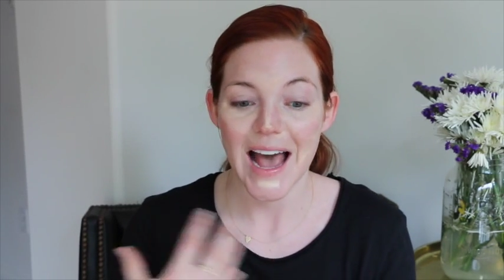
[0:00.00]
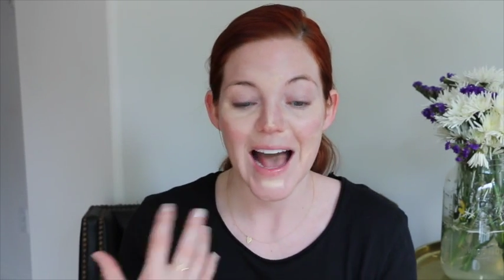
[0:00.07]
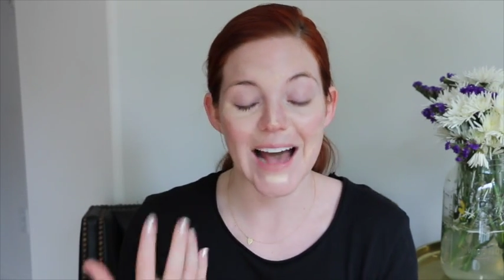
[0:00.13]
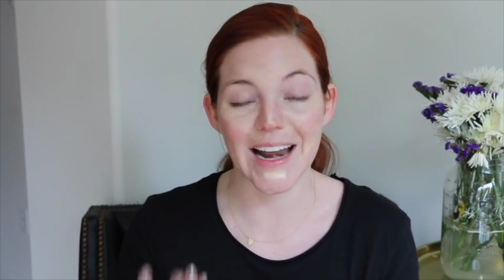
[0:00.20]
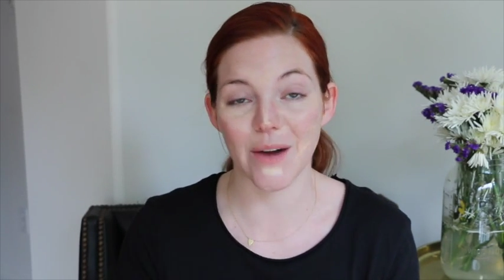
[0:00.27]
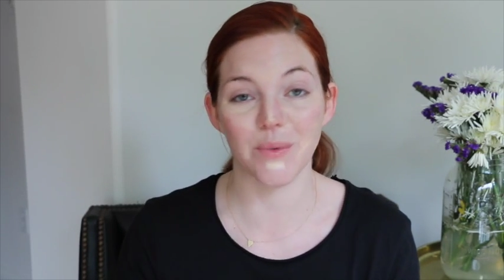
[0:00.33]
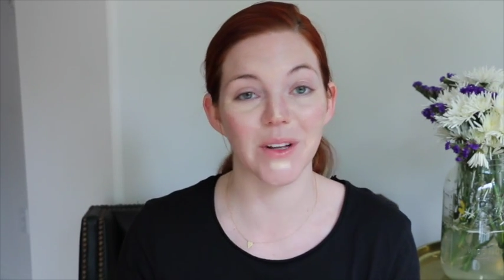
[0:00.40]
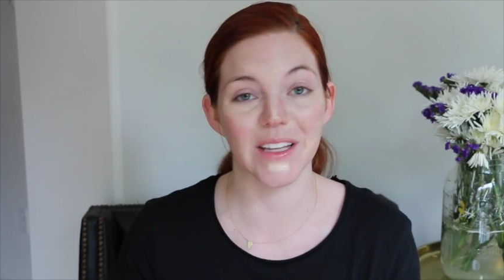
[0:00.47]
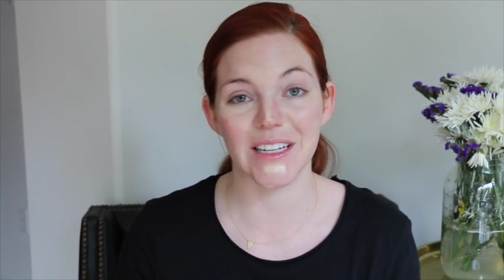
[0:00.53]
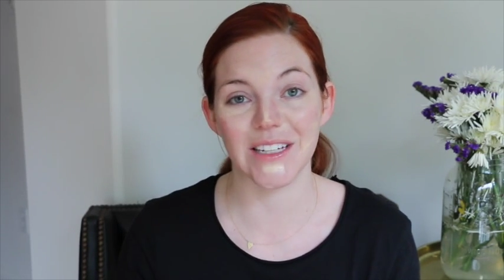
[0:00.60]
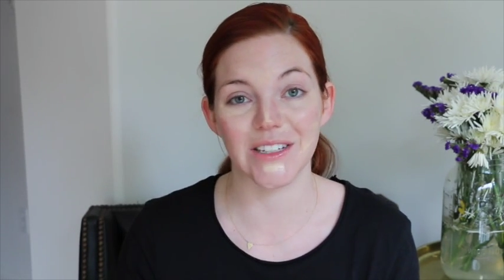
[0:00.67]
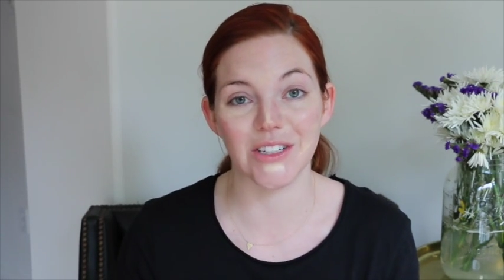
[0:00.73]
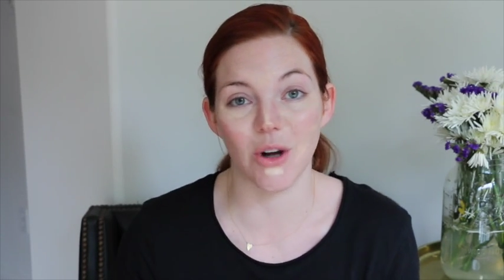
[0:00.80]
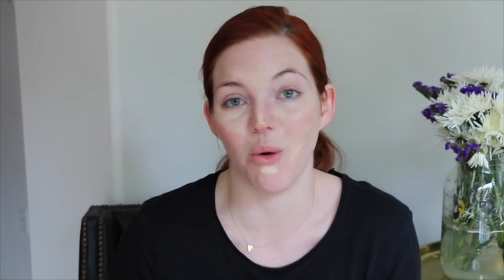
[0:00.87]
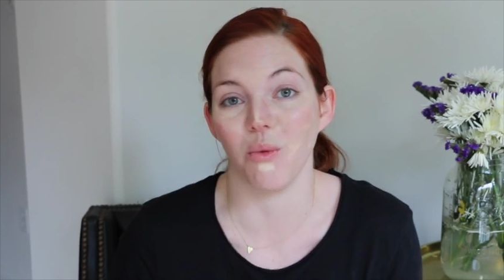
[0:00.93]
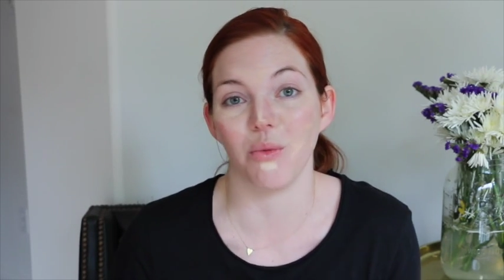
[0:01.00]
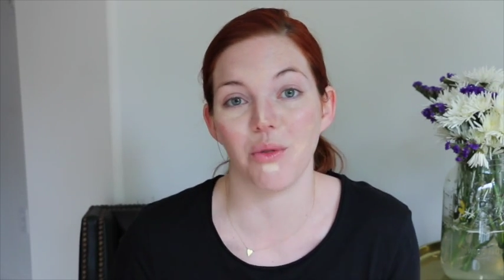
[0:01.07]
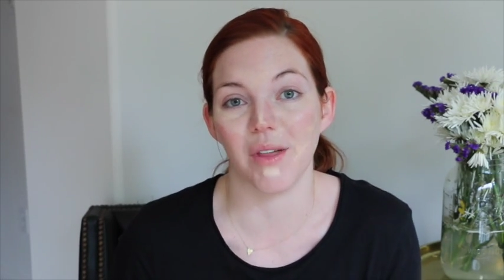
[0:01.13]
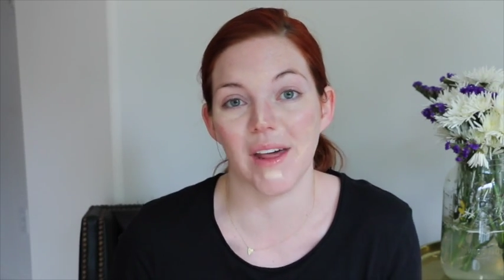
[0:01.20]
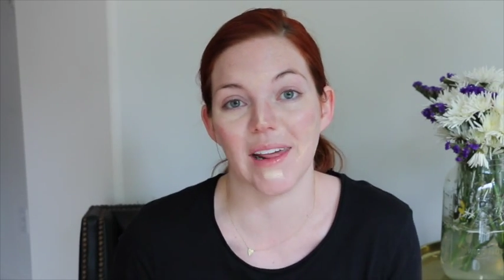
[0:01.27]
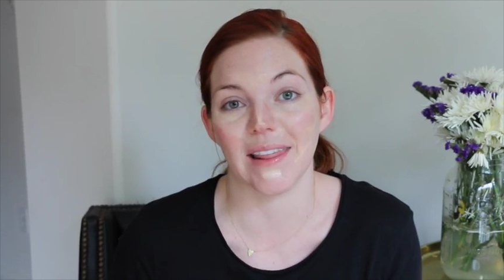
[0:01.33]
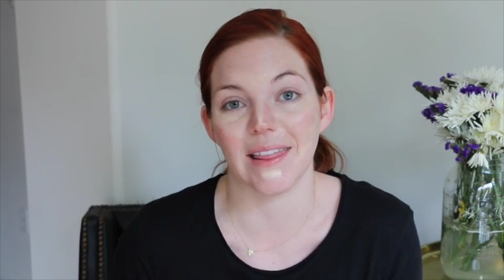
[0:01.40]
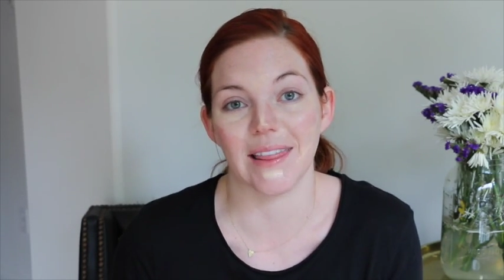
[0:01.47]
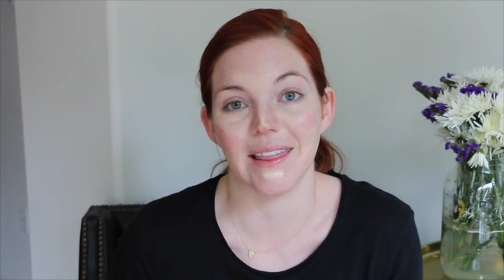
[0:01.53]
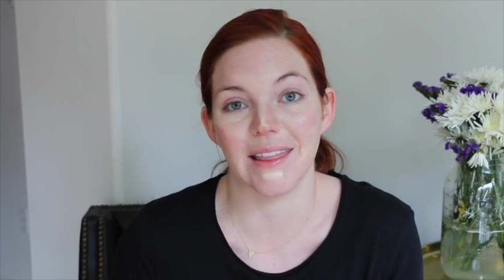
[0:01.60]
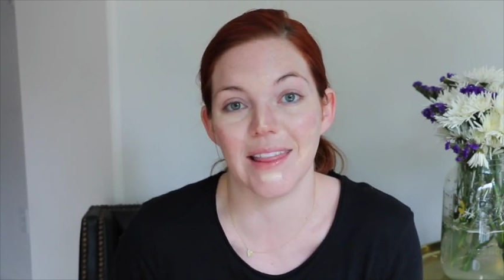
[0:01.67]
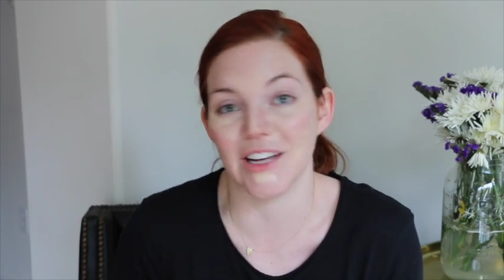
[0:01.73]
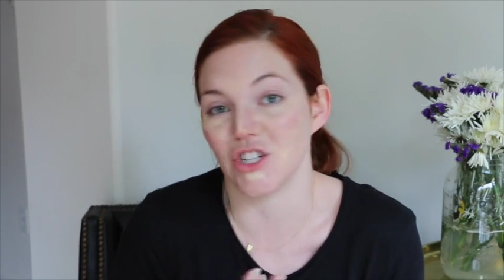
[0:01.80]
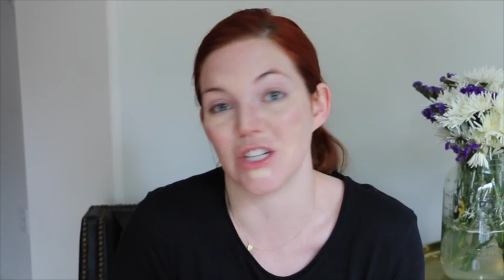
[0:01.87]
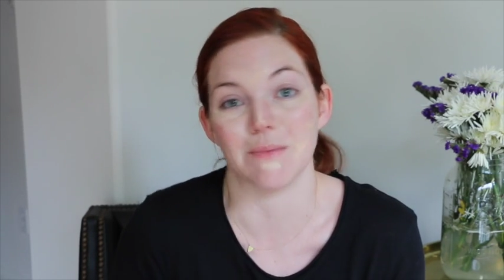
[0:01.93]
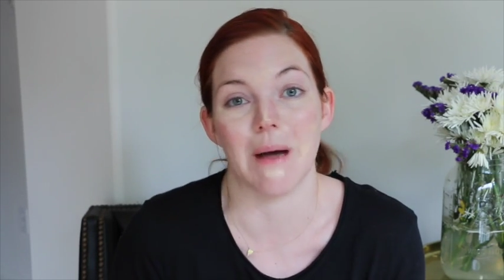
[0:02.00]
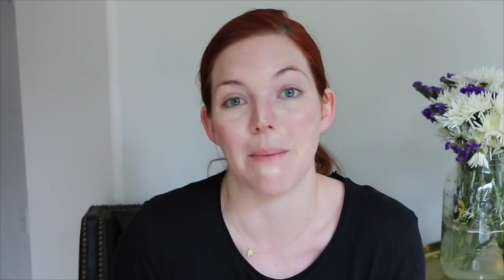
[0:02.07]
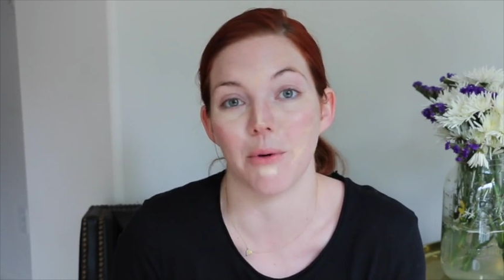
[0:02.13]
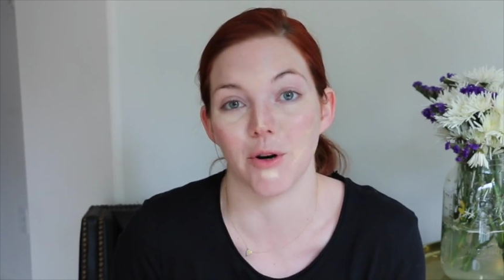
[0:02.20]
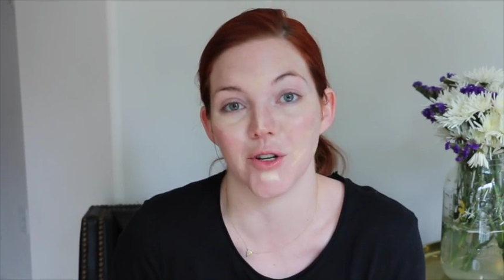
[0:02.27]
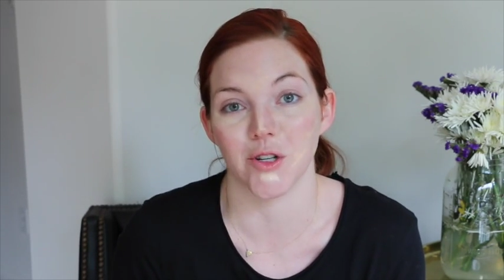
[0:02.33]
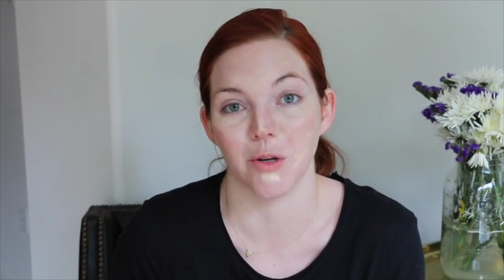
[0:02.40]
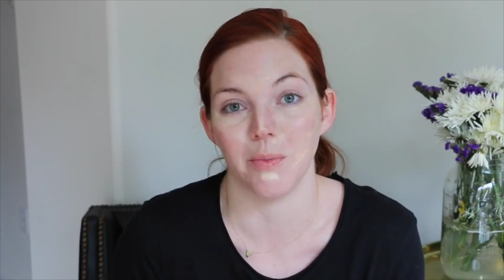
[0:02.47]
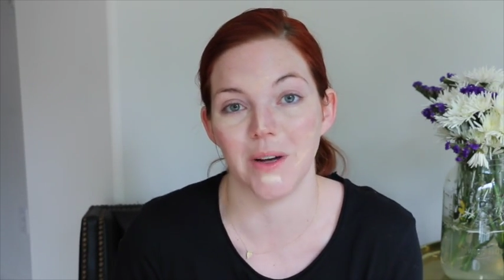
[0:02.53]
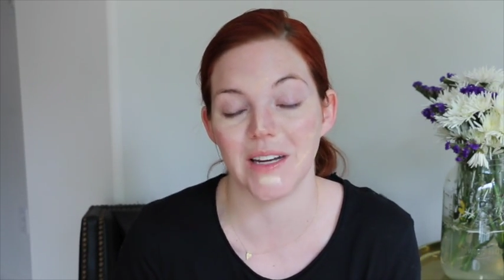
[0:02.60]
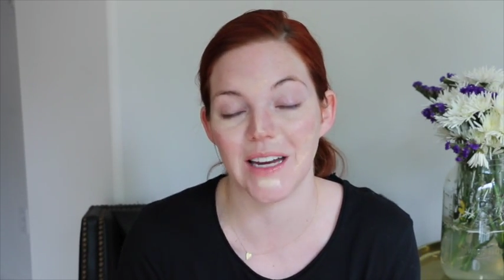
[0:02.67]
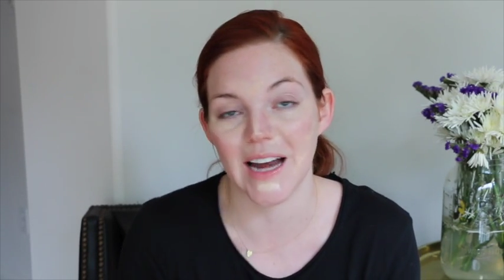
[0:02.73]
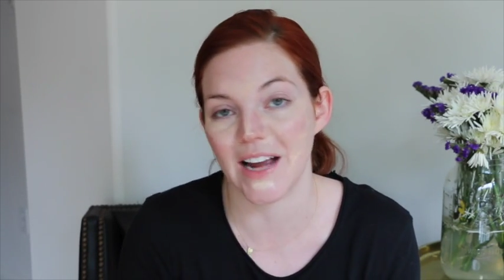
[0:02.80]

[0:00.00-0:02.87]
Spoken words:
And I really don't think, that's just my personal opinion,